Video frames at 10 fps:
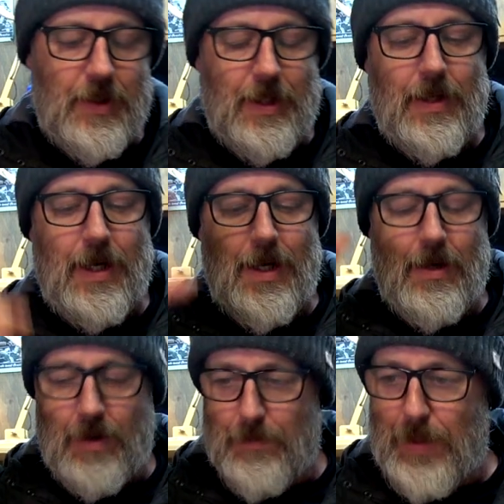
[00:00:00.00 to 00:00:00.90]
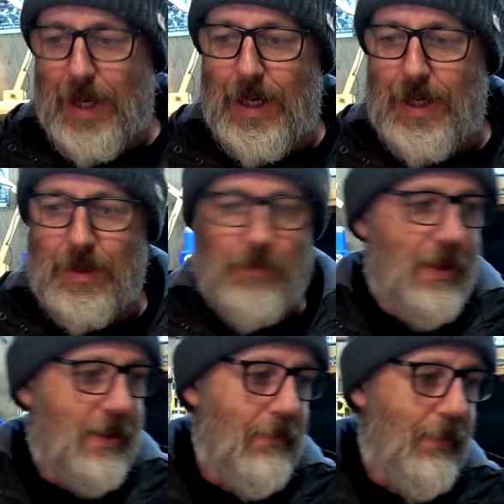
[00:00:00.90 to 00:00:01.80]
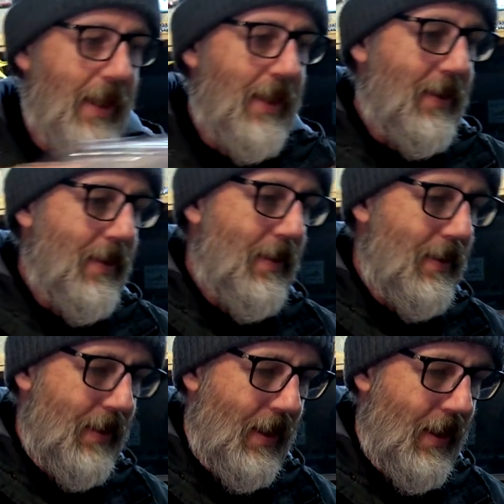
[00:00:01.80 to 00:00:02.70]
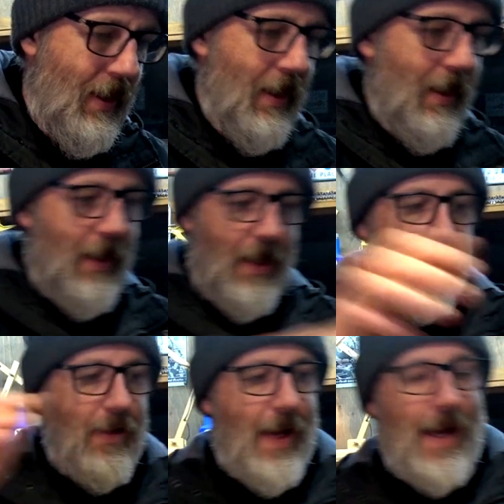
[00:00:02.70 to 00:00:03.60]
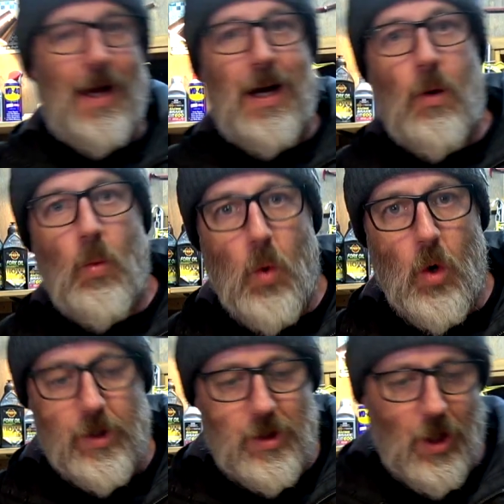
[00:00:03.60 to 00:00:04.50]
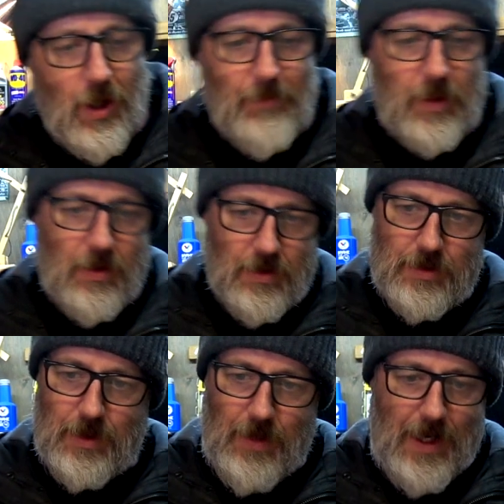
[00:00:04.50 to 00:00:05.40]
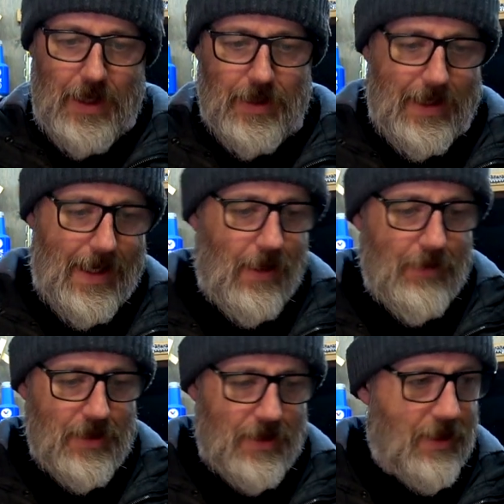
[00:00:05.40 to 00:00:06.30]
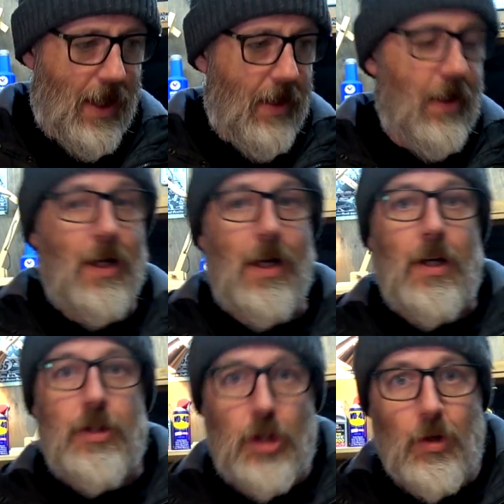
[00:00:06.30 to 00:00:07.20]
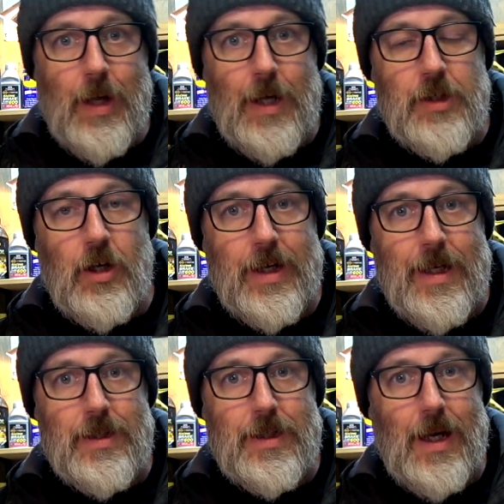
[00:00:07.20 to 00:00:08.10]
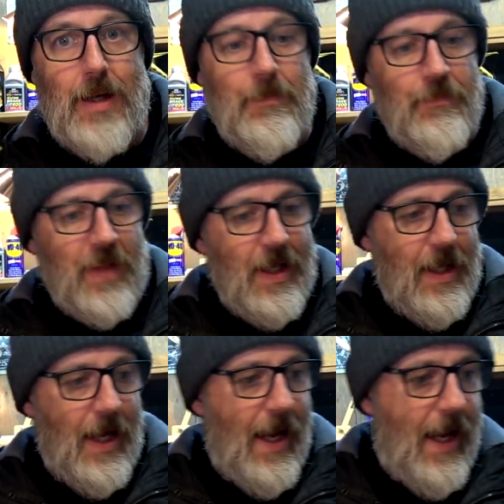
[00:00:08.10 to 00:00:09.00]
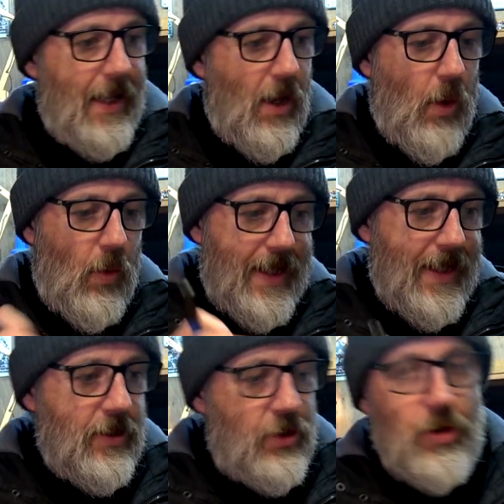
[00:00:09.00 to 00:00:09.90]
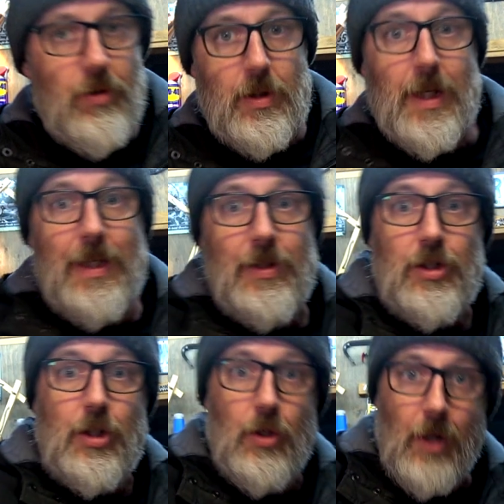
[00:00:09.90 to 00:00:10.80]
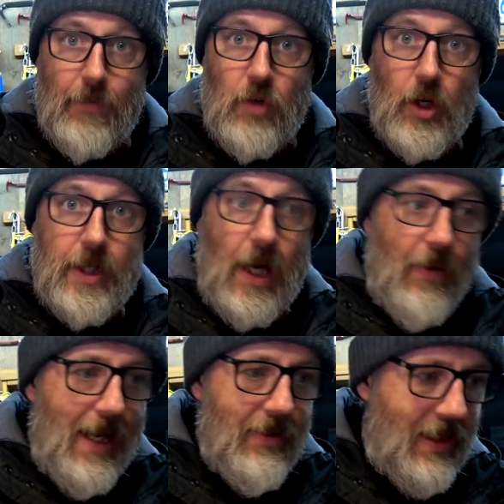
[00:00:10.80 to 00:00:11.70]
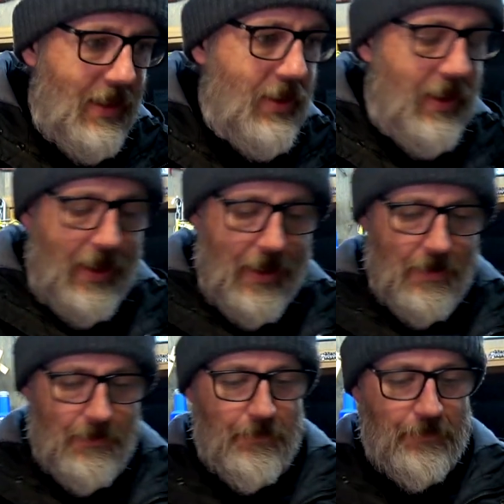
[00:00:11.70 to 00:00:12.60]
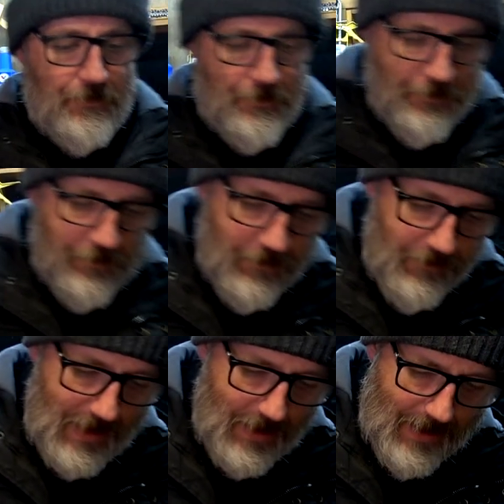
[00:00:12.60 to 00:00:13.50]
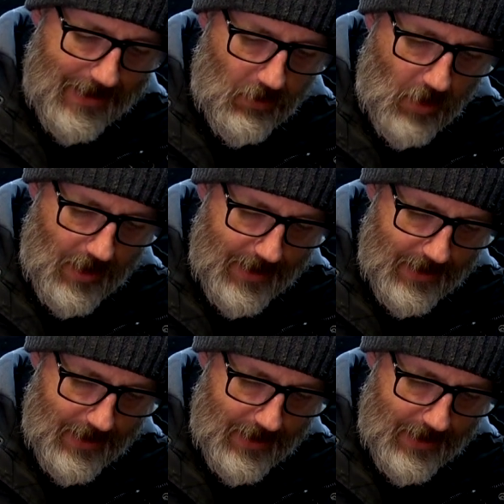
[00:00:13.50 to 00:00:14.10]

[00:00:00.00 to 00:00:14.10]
in there and a pen and bits and pieces. They are watertight because they're out in the elements. So 2 of those have got to get done, and I want to get these 2 have got to go out this year. So I'm going to write,